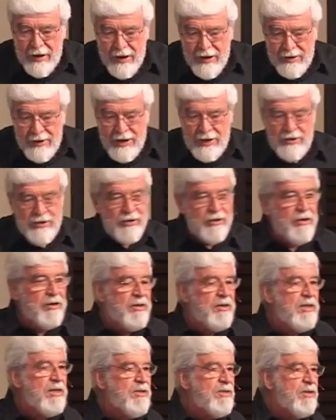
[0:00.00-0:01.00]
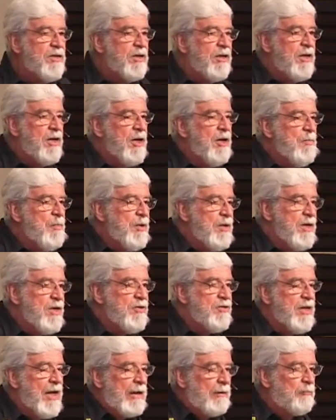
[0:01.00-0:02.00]
These are companies
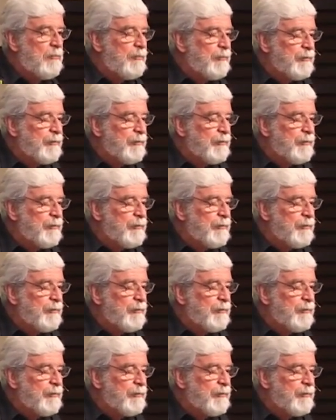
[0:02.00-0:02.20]
that